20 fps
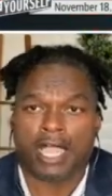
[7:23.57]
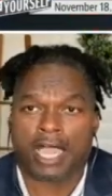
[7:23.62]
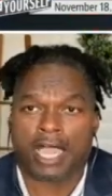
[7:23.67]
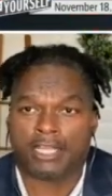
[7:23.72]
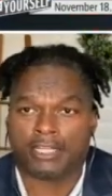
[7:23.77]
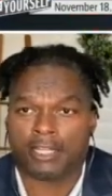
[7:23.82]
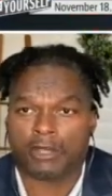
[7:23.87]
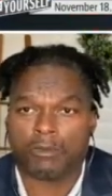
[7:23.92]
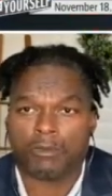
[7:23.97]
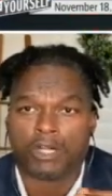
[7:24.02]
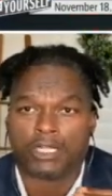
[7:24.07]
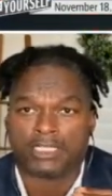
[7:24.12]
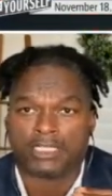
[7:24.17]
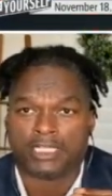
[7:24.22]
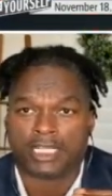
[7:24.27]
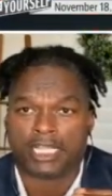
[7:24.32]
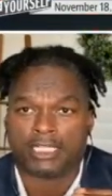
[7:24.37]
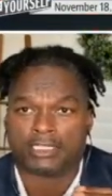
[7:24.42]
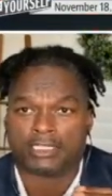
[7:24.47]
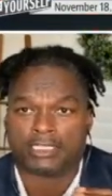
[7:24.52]
I know,
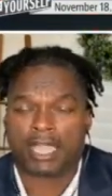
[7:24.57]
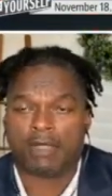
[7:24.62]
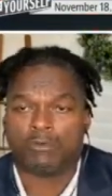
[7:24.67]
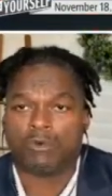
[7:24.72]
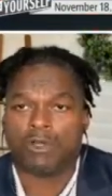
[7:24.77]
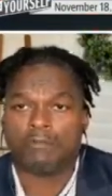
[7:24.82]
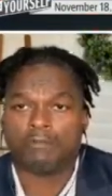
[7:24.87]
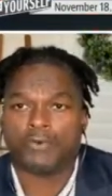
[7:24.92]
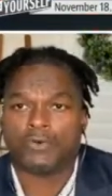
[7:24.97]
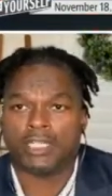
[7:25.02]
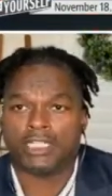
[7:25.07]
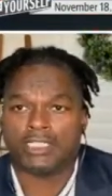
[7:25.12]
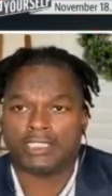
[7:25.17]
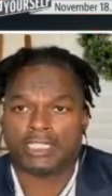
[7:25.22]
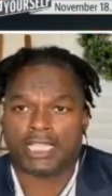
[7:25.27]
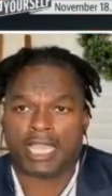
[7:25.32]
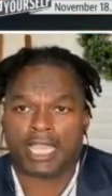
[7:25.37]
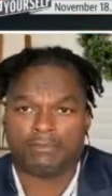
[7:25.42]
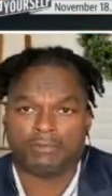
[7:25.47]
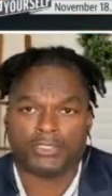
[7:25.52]
Marcellus, at one point in
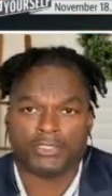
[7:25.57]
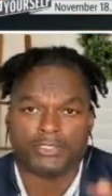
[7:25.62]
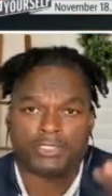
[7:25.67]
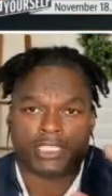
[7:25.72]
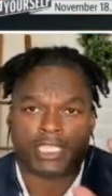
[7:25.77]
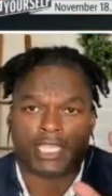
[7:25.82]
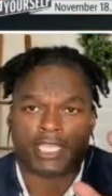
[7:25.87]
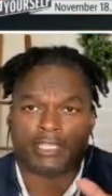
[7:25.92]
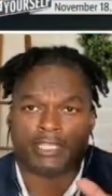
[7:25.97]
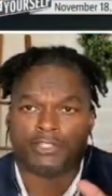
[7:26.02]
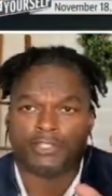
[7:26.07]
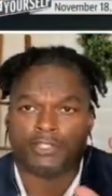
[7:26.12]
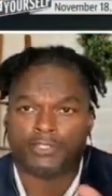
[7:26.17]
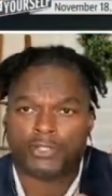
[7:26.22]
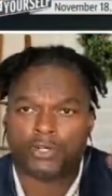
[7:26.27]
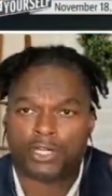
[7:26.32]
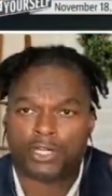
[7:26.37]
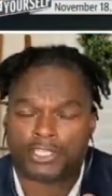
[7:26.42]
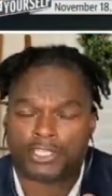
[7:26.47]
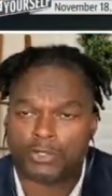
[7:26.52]
time, you said in New
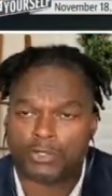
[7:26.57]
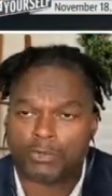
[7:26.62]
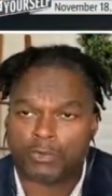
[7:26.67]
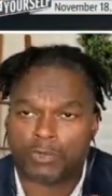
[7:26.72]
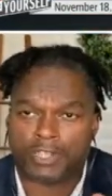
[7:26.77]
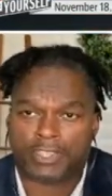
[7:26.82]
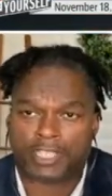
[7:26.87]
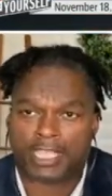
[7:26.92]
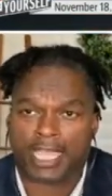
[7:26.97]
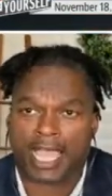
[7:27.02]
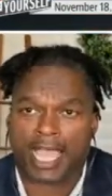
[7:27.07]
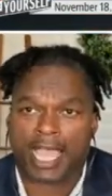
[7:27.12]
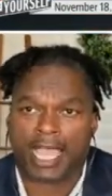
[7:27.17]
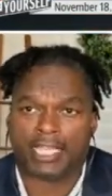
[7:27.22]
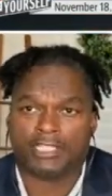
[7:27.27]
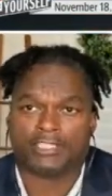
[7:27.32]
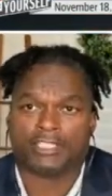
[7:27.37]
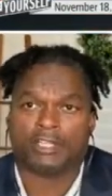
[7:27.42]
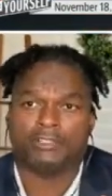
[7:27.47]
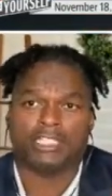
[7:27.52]
York you were the
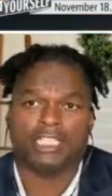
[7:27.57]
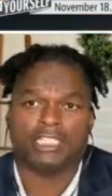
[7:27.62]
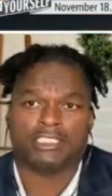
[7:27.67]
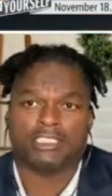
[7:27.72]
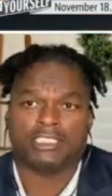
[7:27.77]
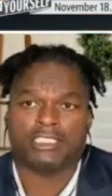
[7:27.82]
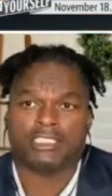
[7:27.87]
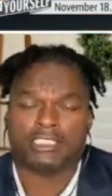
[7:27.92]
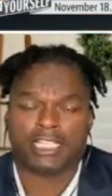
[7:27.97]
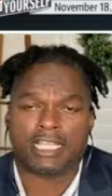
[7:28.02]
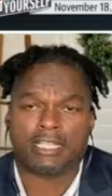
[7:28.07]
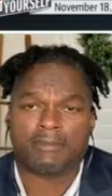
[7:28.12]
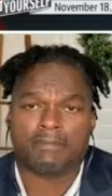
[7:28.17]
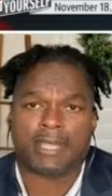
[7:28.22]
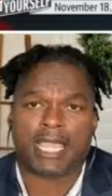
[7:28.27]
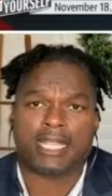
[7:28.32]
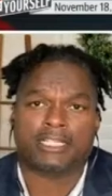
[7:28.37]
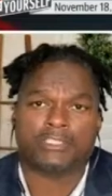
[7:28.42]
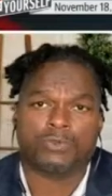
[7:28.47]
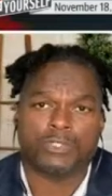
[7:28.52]
guy. So let's just think
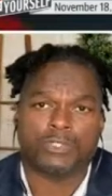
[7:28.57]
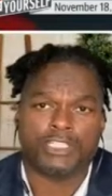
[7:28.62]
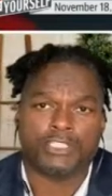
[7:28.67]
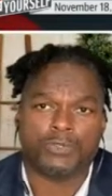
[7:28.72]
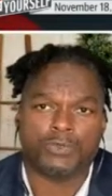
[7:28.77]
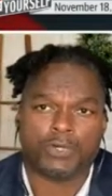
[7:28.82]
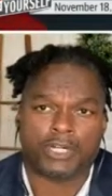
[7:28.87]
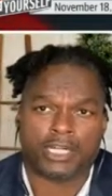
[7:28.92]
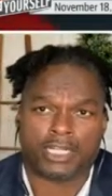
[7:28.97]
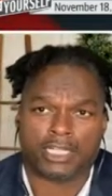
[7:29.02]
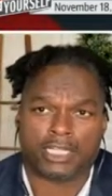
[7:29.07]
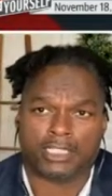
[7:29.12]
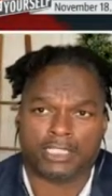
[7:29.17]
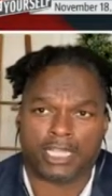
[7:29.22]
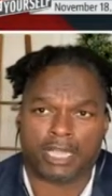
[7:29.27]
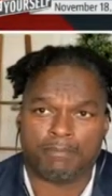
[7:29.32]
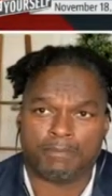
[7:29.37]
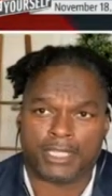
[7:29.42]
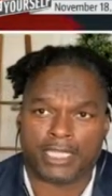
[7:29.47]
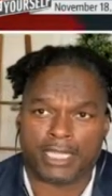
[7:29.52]
back to when you were in
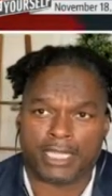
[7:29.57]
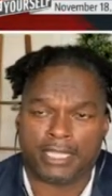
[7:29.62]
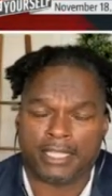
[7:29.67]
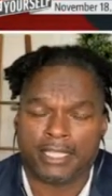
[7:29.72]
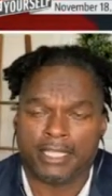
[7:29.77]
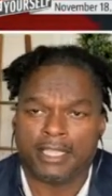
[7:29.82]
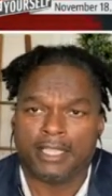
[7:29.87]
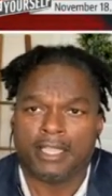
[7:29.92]
Columbia,